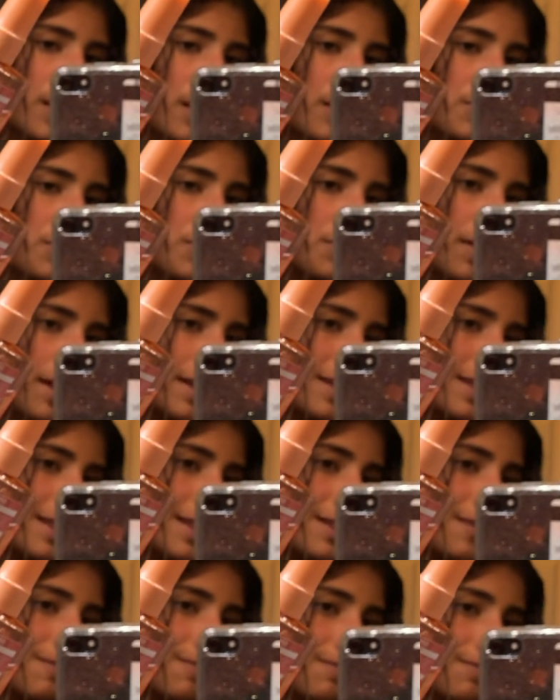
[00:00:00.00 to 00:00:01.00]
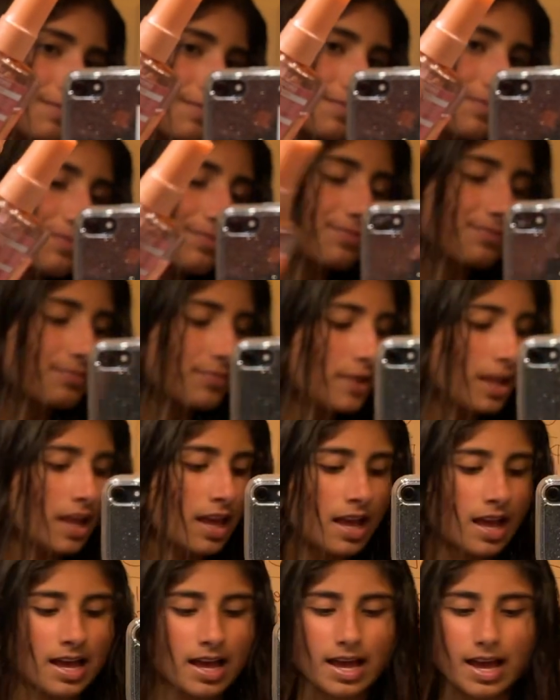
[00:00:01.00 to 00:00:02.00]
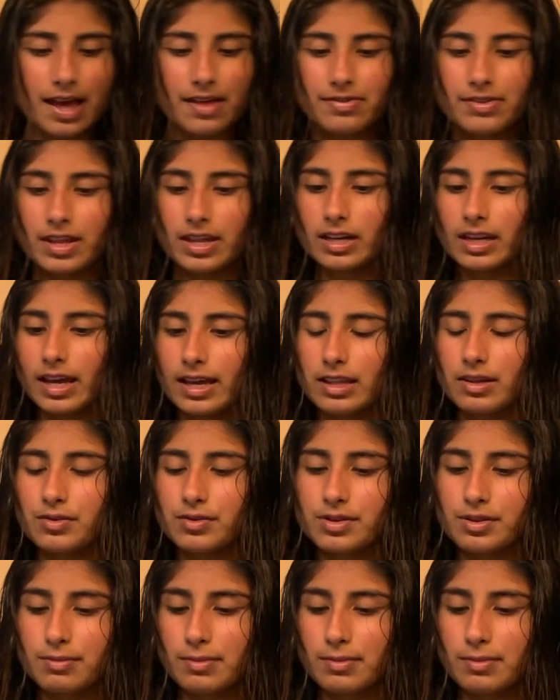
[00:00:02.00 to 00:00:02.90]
So that's it. And then I use the